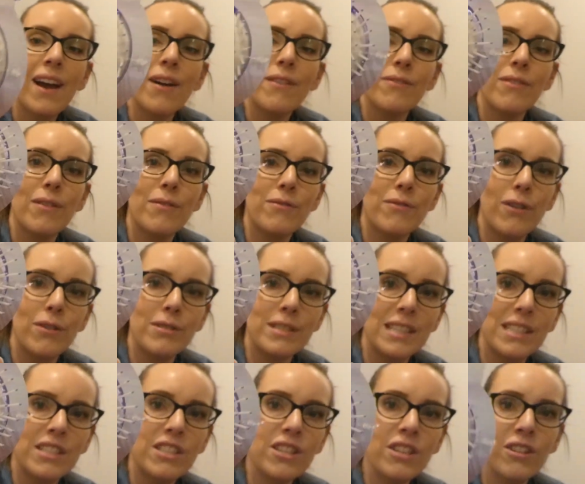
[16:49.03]
from
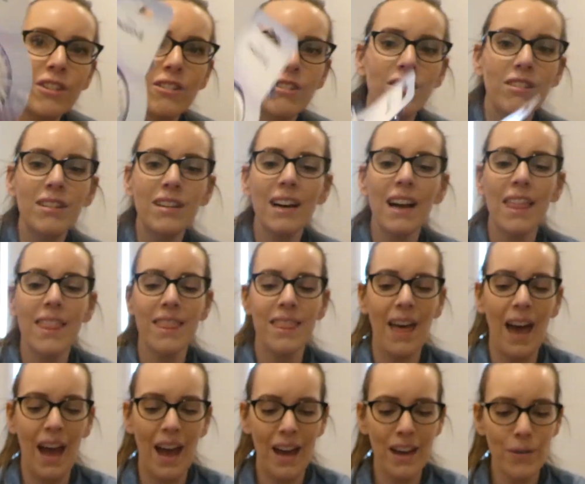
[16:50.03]
Frozen 2
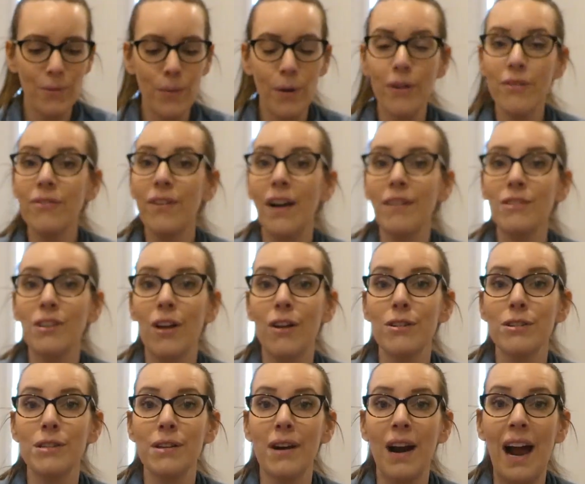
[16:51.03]
that were
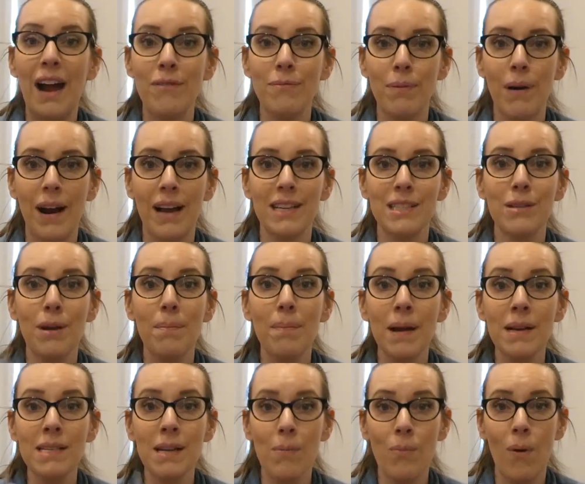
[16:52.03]
$5, so they're half price. So I
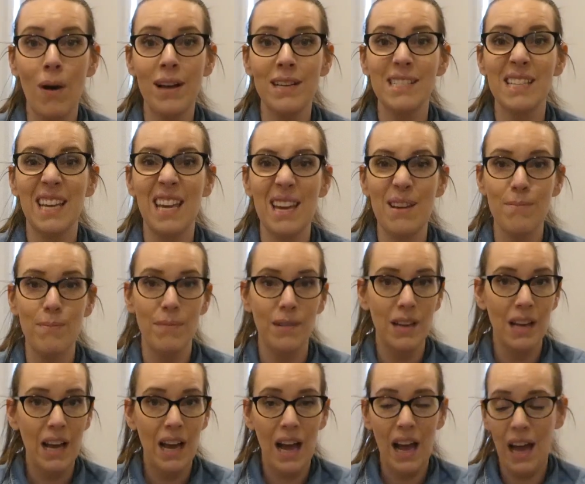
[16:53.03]
picked up one to keep
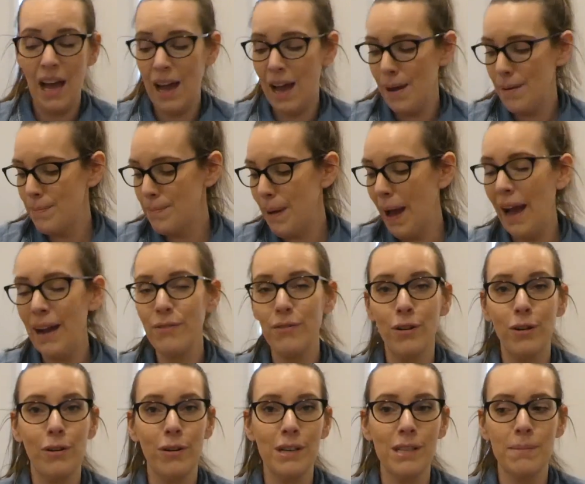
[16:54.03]
back for
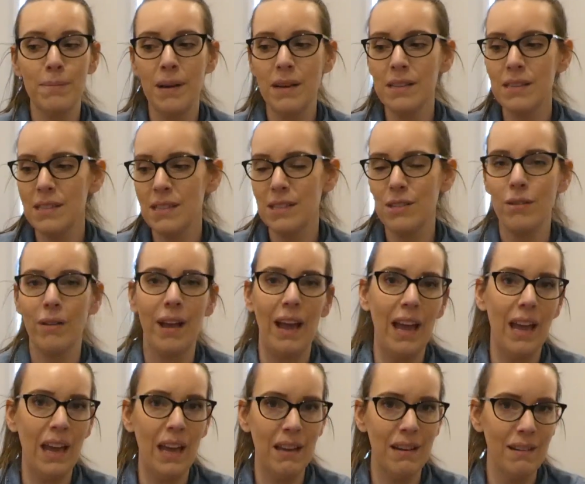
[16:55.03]
Christmas. This will
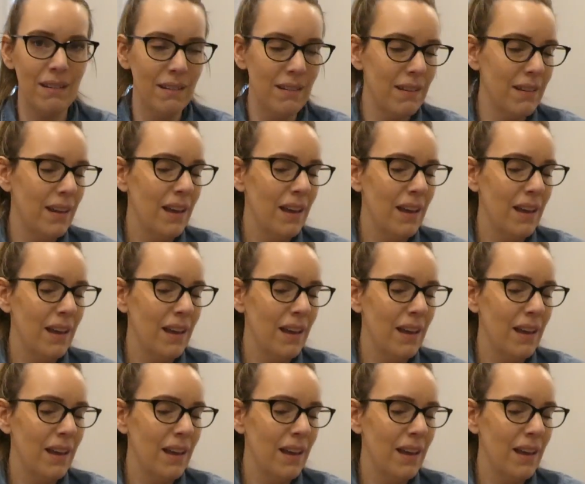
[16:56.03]
get hidden.